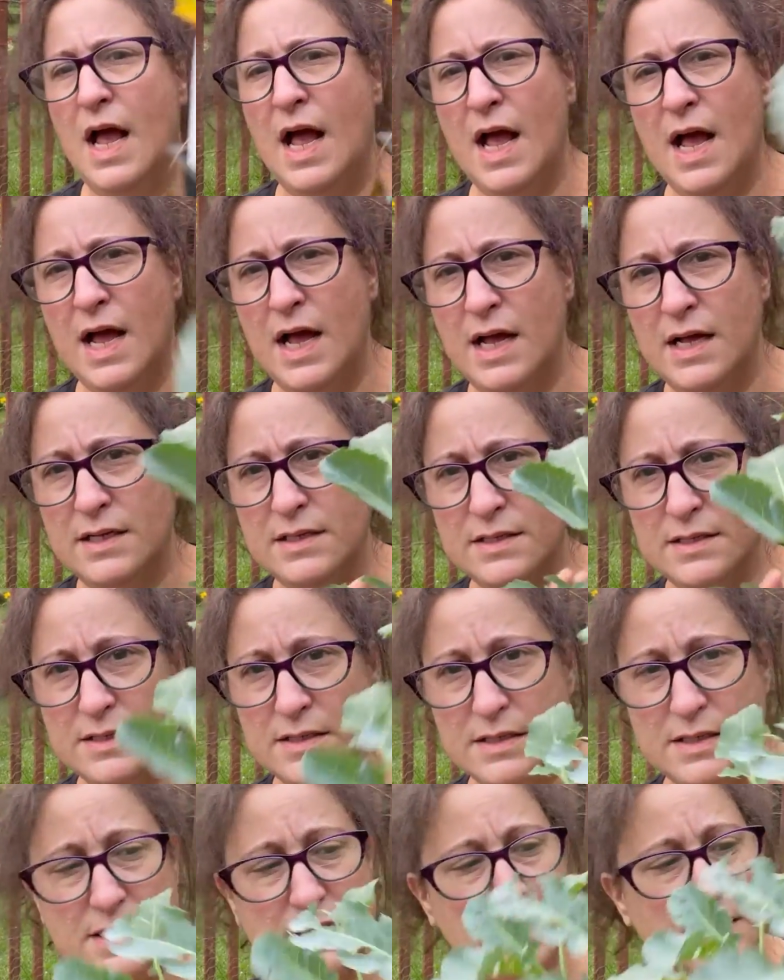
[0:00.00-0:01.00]

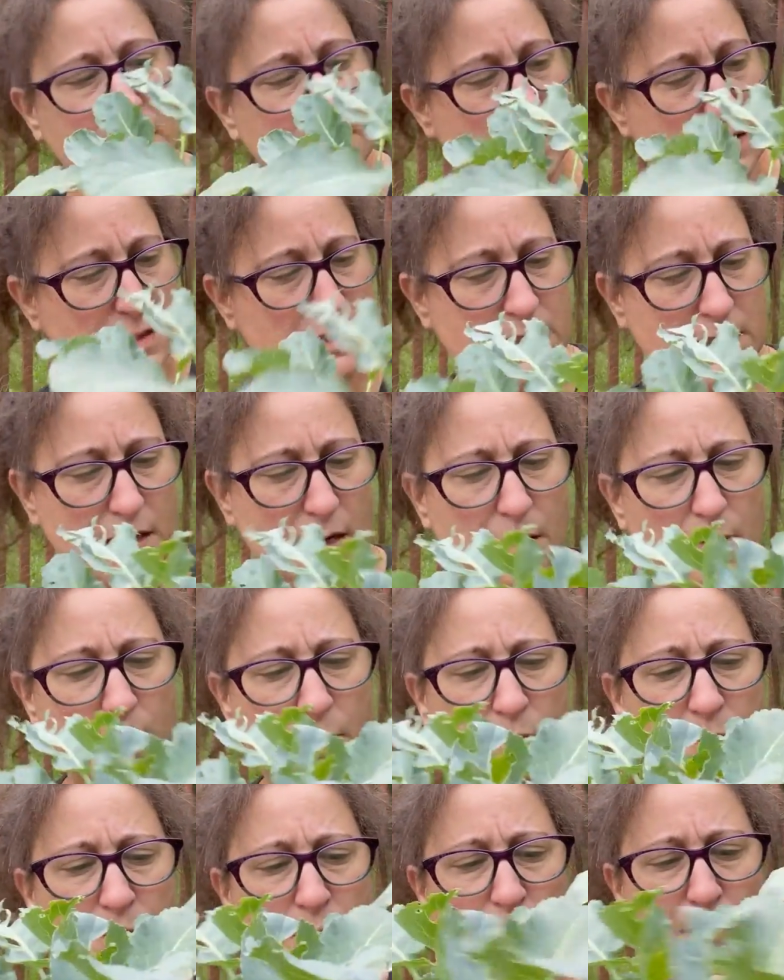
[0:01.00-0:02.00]
And
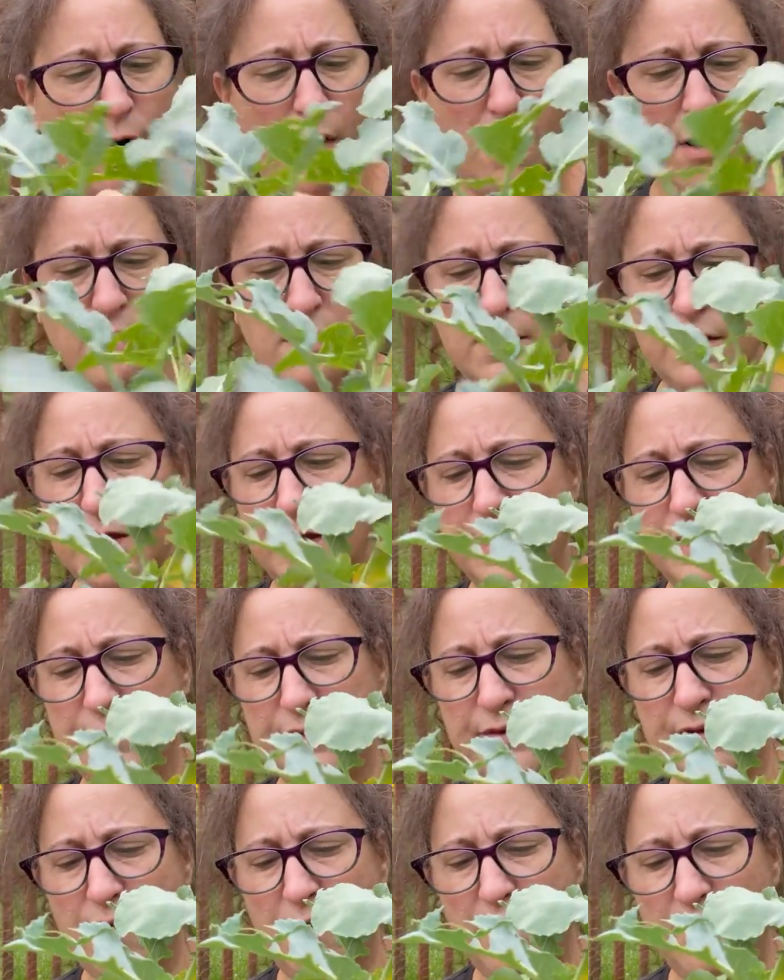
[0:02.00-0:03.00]
some broccoli.
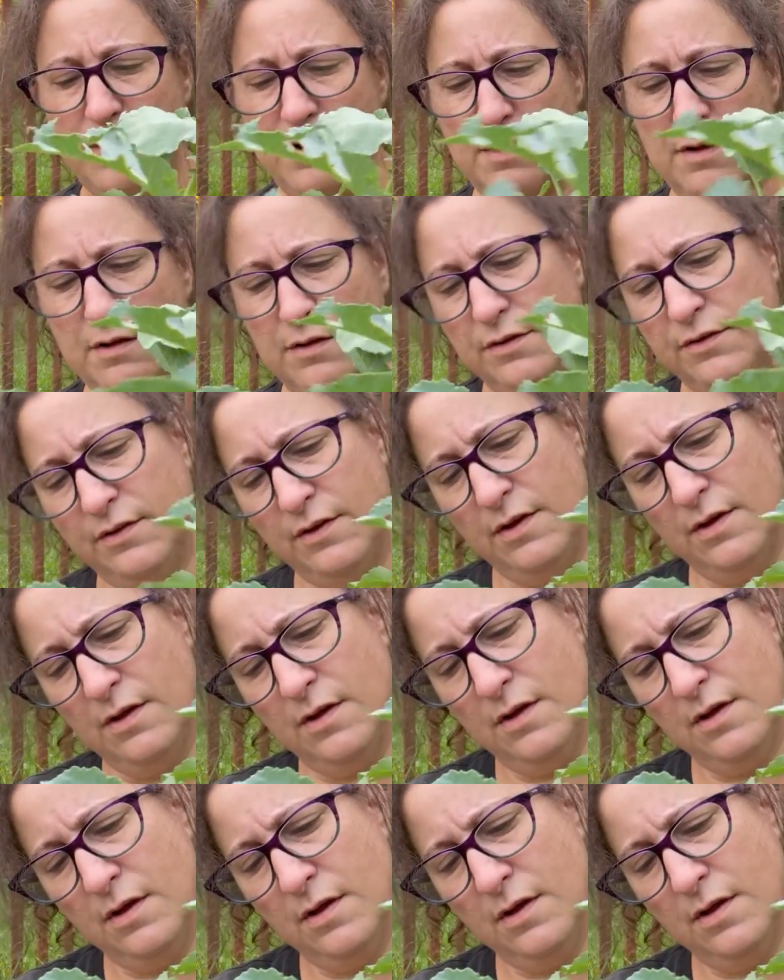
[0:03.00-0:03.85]
It's called